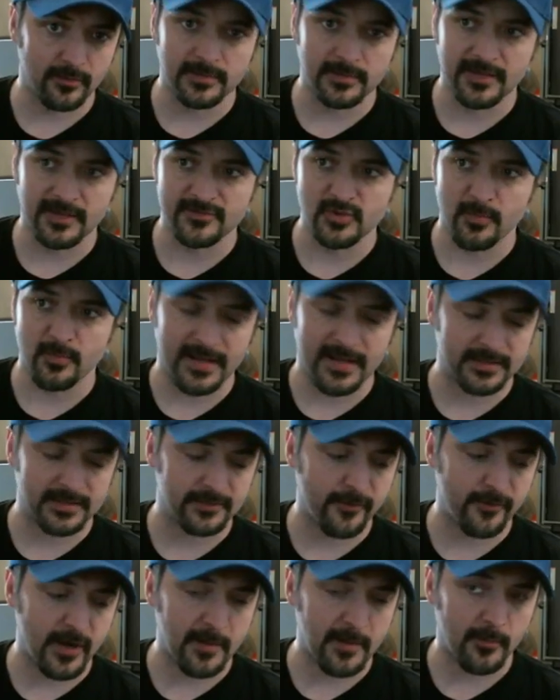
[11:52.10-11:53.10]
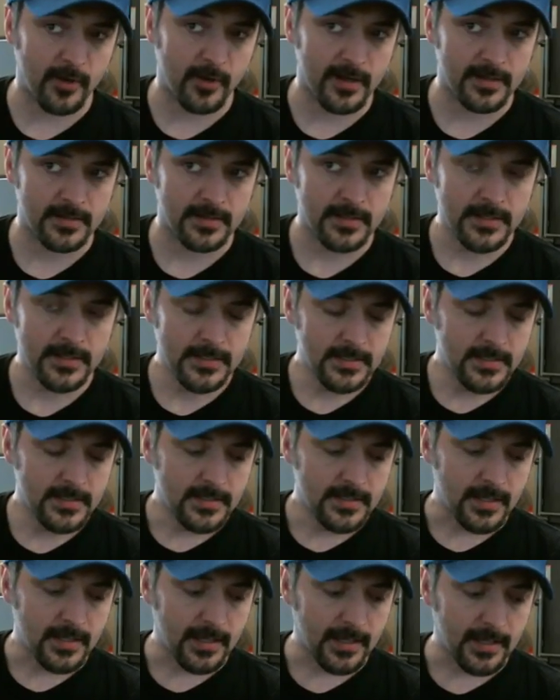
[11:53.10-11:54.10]
gives you back the frame rate.
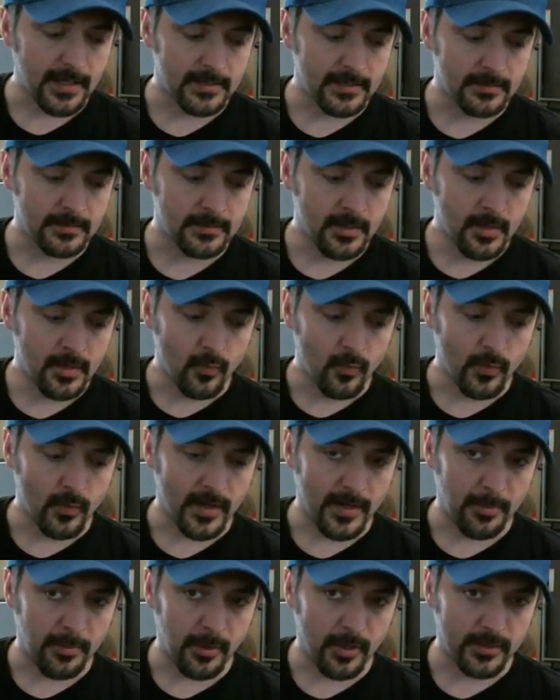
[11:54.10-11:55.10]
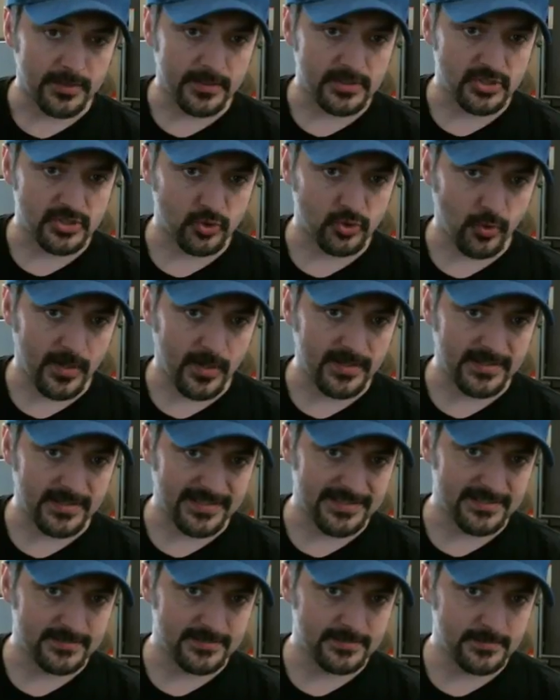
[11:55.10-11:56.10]
And when I plug it straight
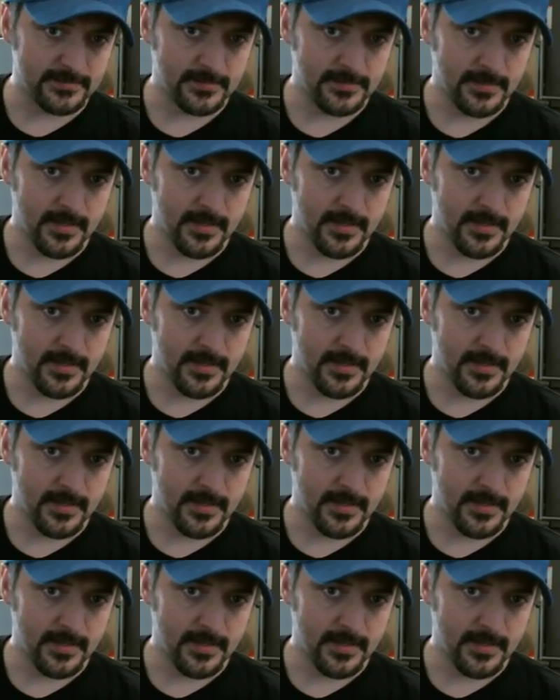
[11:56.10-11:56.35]
in,